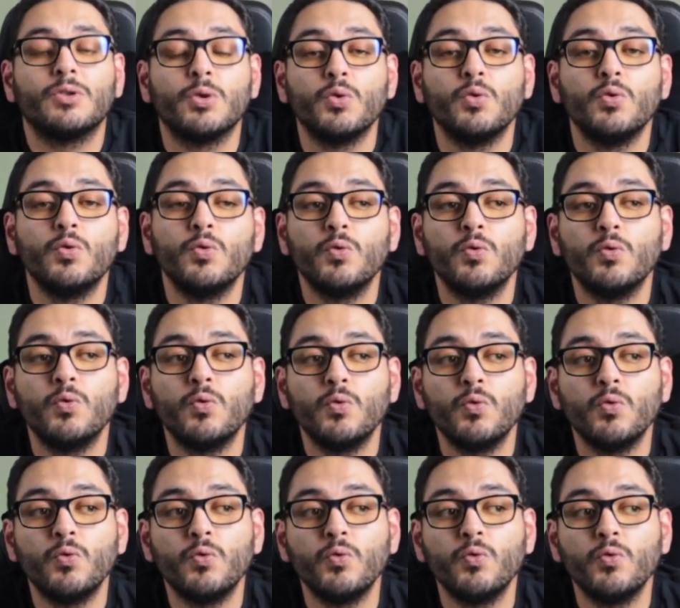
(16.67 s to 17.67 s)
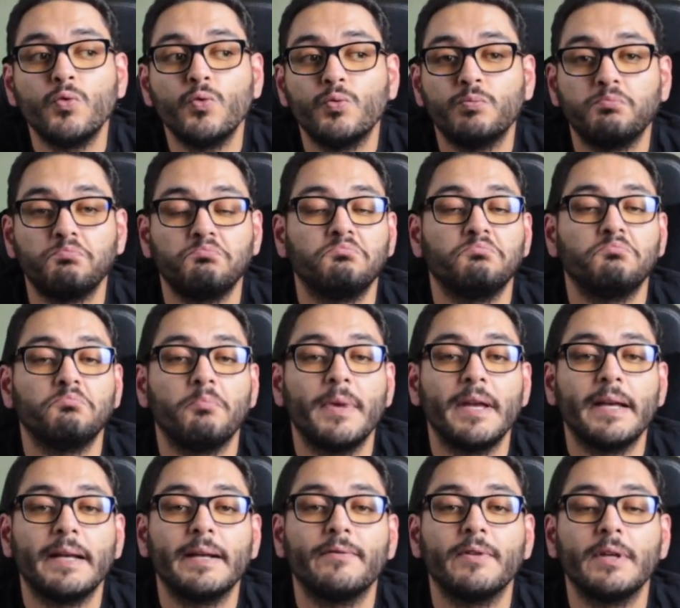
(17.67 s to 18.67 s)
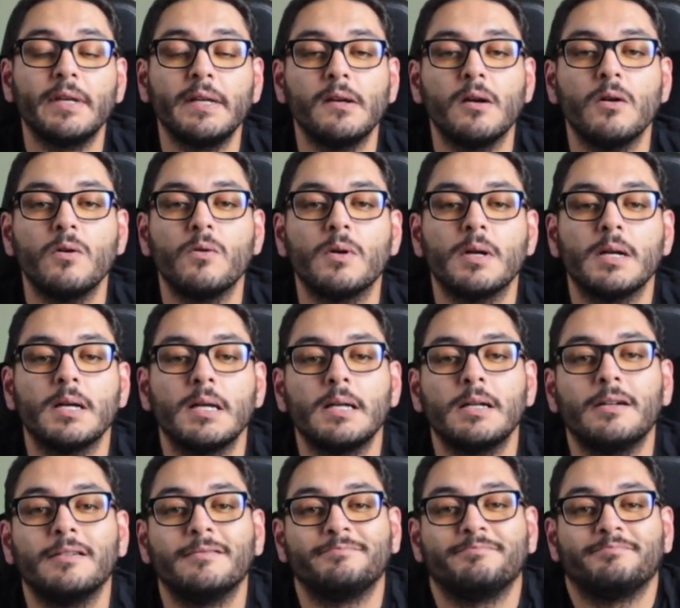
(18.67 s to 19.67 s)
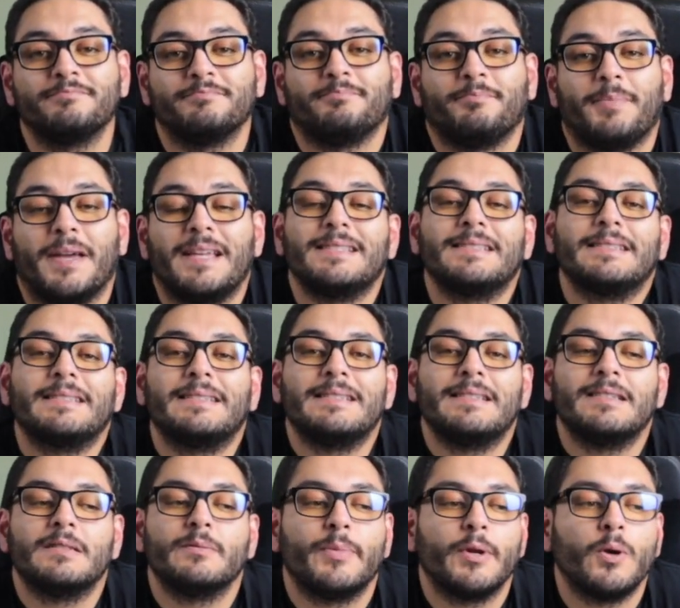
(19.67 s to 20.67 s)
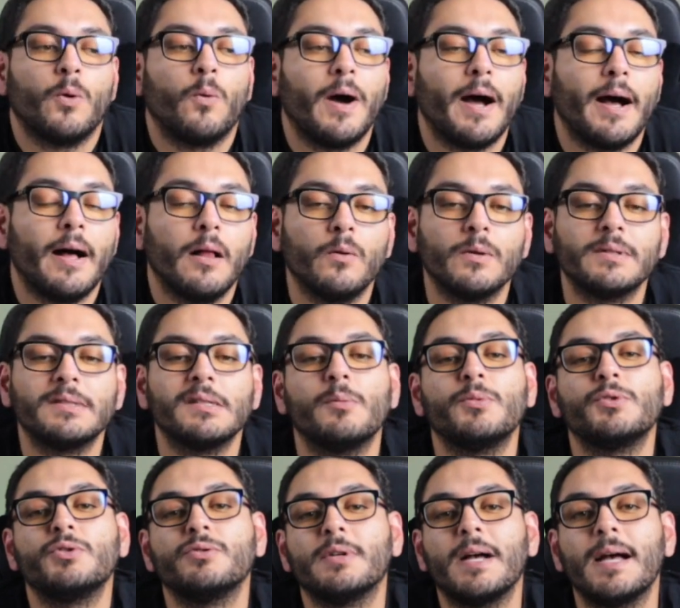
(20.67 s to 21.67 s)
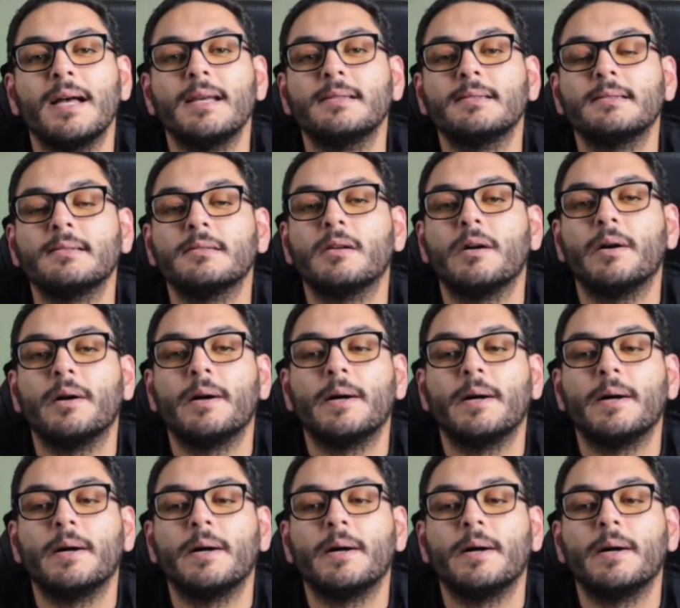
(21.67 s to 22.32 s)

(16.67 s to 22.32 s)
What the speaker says: to make a video. Basically, it's been a while. What's up with you guys?